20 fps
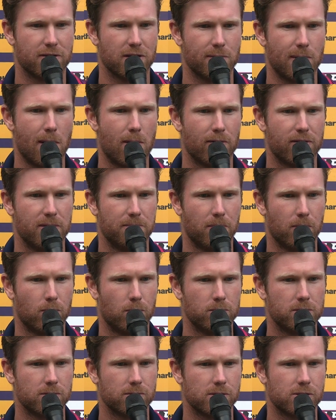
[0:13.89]
very well with the
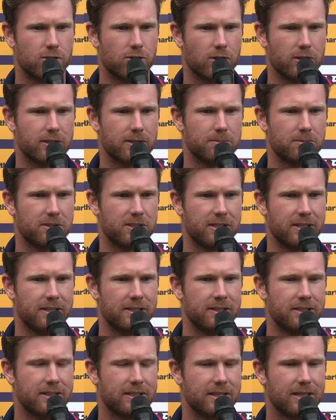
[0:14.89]
ball to restrict them
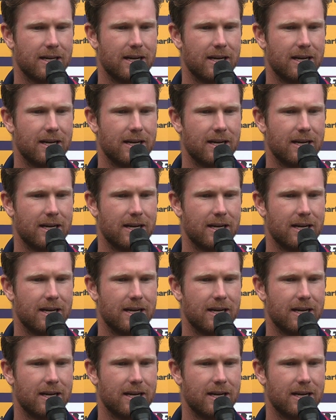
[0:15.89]
to